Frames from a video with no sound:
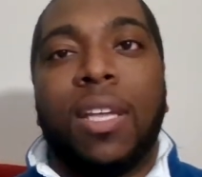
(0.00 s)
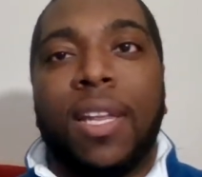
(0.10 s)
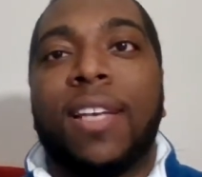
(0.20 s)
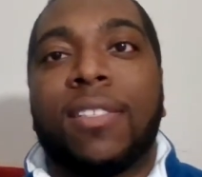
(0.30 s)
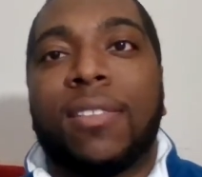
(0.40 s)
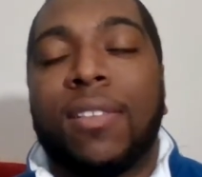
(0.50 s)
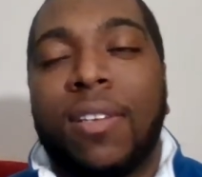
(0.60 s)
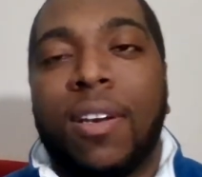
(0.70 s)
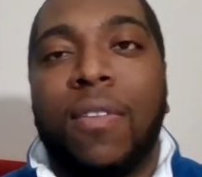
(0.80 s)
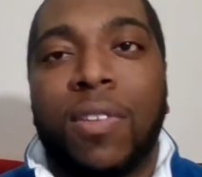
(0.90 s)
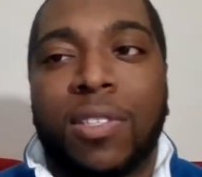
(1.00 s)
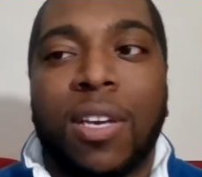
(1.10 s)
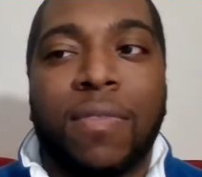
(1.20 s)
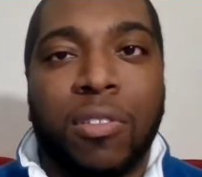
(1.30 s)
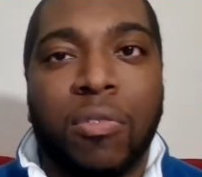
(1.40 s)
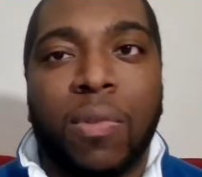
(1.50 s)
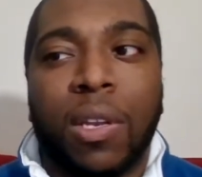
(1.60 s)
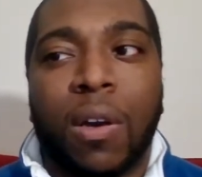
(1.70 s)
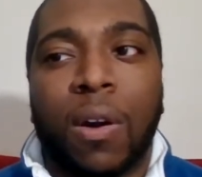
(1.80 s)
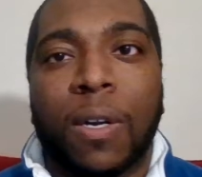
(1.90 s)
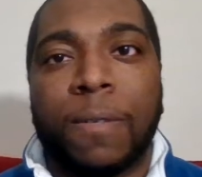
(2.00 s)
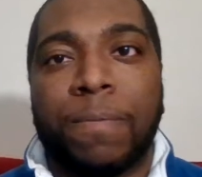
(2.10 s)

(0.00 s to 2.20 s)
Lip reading: less of yourself than you really are.